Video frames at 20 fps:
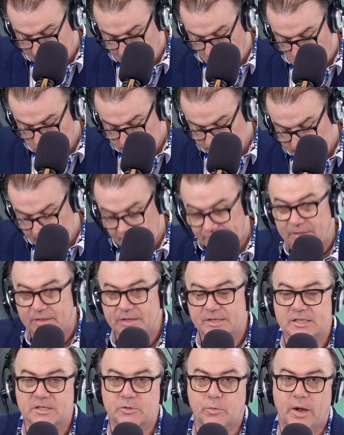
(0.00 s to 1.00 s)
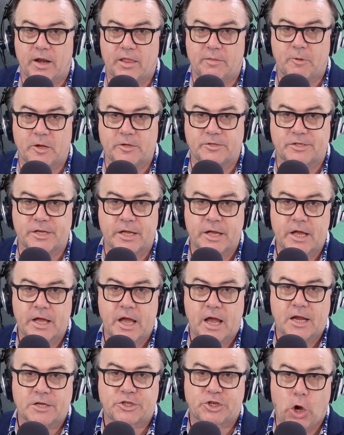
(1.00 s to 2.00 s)
honestly, I think this is one of the most
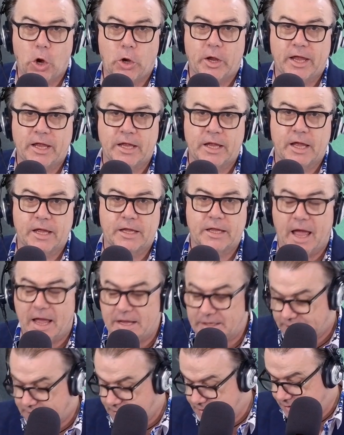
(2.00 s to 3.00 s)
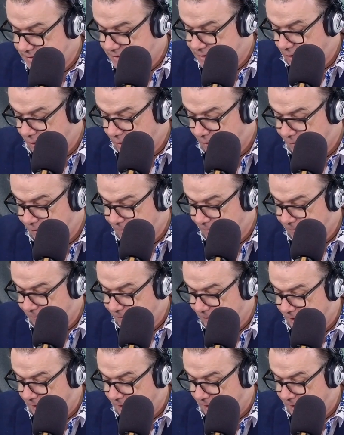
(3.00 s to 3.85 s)
shocking cases of,